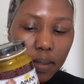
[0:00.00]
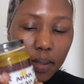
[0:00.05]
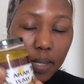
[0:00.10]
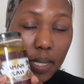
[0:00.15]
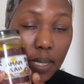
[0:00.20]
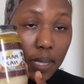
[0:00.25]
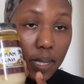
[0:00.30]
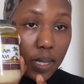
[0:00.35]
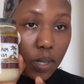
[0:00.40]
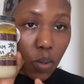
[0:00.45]

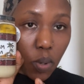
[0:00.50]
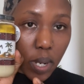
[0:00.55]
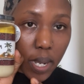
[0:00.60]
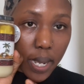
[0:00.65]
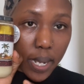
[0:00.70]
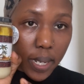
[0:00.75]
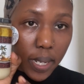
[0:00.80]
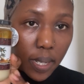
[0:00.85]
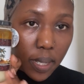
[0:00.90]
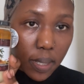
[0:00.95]
this is
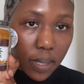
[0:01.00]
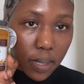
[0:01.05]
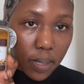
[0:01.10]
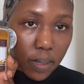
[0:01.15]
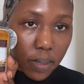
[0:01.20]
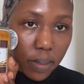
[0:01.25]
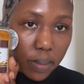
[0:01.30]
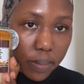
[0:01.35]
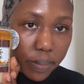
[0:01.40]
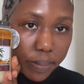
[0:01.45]
organic
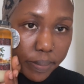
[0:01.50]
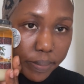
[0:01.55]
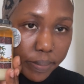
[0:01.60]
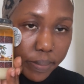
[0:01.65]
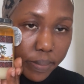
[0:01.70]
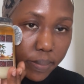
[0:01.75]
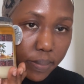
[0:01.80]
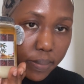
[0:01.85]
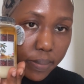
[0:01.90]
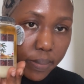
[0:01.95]

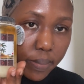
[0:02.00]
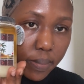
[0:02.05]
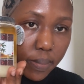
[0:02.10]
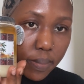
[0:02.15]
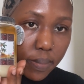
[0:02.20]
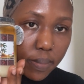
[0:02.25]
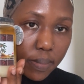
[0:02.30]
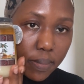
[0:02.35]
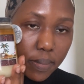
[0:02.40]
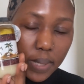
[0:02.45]

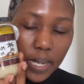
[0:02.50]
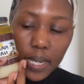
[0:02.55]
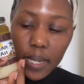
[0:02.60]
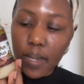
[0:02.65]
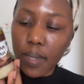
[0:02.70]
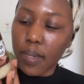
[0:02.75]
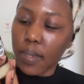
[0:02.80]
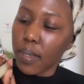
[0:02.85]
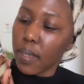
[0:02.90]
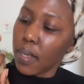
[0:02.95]

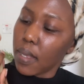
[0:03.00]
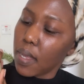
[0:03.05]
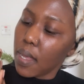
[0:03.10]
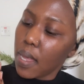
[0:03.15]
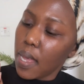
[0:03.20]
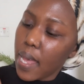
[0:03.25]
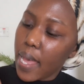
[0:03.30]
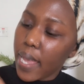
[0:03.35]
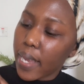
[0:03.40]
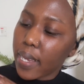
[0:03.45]
like
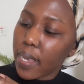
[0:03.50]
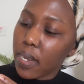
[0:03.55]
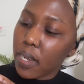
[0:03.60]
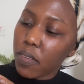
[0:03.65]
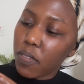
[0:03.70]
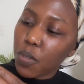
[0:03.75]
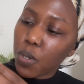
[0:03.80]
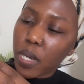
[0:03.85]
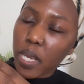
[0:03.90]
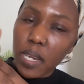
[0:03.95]
i can
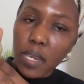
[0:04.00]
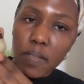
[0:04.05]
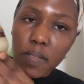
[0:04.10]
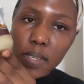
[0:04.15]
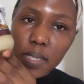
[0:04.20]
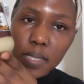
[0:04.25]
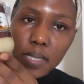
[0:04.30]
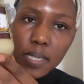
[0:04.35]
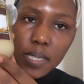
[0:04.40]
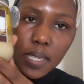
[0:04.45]
you can
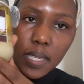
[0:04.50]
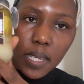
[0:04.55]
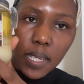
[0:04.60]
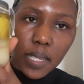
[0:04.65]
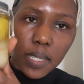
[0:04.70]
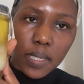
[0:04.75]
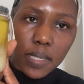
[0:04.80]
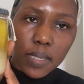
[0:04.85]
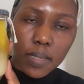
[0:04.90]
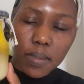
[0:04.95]
even
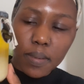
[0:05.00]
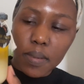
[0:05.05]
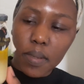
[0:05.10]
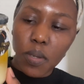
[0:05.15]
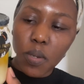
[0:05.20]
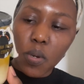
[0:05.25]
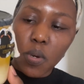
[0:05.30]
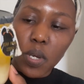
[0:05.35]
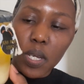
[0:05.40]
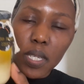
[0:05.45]
see it
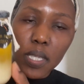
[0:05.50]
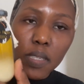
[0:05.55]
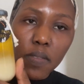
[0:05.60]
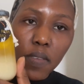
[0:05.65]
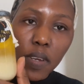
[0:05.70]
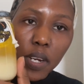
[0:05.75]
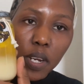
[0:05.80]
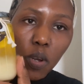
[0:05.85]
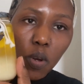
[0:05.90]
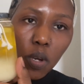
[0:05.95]
you know it's
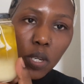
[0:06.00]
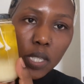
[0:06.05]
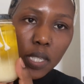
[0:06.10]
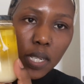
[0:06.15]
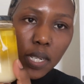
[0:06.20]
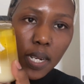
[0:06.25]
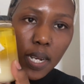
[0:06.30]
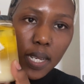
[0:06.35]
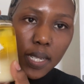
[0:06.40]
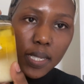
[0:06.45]
very hot
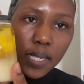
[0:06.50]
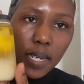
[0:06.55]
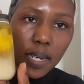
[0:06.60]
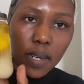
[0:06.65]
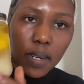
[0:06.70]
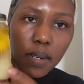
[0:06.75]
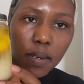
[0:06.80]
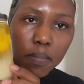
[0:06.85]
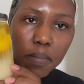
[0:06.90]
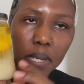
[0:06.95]
in
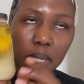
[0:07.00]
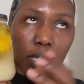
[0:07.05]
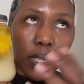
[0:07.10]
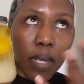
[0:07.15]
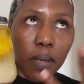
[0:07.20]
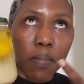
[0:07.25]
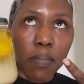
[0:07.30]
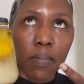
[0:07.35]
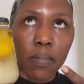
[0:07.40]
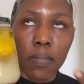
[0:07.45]
qatar but
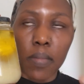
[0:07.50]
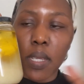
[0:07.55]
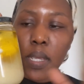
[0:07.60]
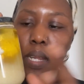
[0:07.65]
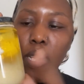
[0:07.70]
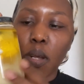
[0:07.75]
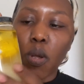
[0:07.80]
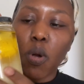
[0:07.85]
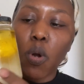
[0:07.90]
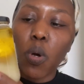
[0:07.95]
i'm in
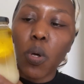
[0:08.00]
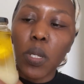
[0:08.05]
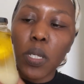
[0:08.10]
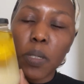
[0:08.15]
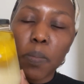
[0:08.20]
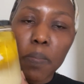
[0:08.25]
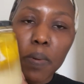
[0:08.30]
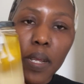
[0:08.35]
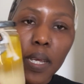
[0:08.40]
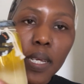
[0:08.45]
a
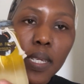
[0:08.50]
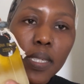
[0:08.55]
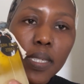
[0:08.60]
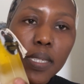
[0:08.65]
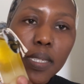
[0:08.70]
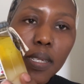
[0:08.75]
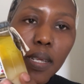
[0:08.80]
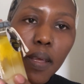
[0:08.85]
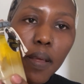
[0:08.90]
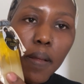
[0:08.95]
cold
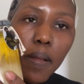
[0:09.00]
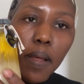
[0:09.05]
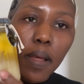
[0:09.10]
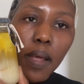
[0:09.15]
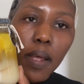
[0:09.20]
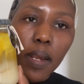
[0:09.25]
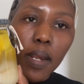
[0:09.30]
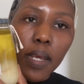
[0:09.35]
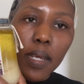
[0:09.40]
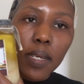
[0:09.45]
place
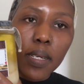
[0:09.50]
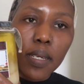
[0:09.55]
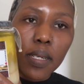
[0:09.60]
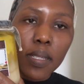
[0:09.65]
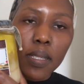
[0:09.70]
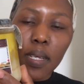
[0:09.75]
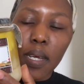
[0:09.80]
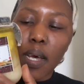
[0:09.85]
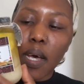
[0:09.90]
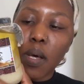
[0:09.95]
like
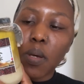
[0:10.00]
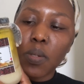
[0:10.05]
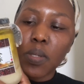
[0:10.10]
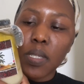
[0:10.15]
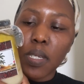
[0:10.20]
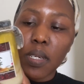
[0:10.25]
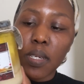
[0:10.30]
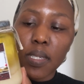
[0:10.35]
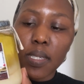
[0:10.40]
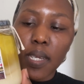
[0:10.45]
in the house
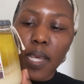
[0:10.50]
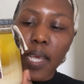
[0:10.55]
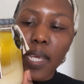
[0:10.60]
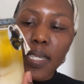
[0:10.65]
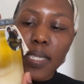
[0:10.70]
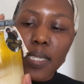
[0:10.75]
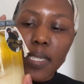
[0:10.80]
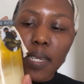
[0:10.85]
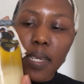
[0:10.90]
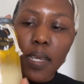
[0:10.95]
there is
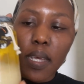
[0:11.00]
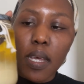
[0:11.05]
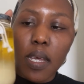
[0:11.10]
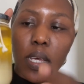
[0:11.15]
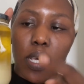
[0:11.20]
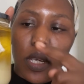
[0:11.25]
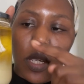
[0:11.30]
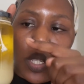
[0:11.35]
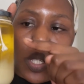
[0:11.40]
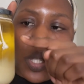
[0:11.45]
AC
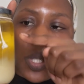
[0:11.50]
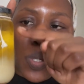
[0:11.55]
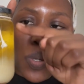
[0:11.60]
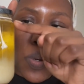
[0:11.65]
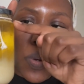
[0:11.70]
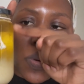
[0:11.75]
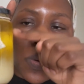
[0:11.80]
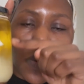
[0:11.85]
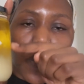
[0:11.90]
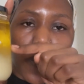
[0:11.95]

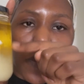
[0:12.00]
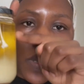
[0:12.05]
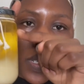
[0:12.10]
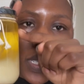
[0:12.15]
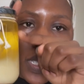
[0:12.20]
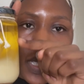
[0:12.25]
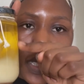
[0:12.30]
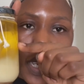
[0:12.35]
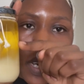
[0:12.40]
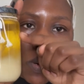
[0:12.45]
so
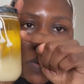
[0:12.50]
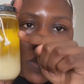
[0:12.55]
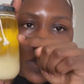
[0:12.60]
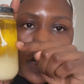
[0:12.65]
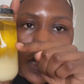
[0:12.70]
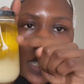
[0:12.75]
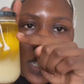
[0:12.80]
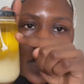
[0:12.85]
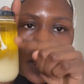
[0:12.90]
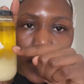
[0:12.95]
this is how
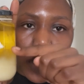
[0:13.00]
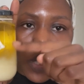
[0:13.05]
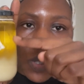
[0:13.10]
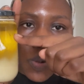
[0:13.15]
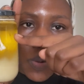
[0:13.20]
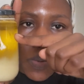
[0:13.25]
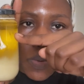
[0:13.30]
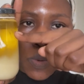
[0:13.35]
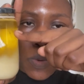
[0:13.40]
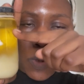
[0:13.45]
it tends
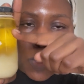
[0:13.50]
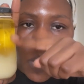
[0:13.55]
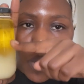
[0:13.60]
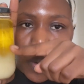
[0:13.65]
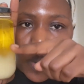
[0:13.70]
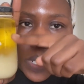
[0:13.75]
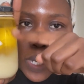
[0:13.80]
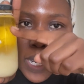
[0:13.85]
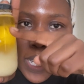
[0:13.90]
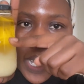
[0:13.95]
to
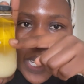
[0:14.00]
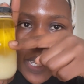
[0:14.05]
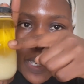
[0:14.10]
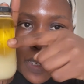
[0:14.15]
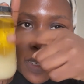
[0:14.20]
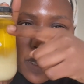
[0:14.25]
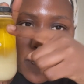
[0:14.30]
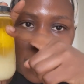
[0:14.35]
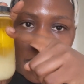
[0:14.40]
look like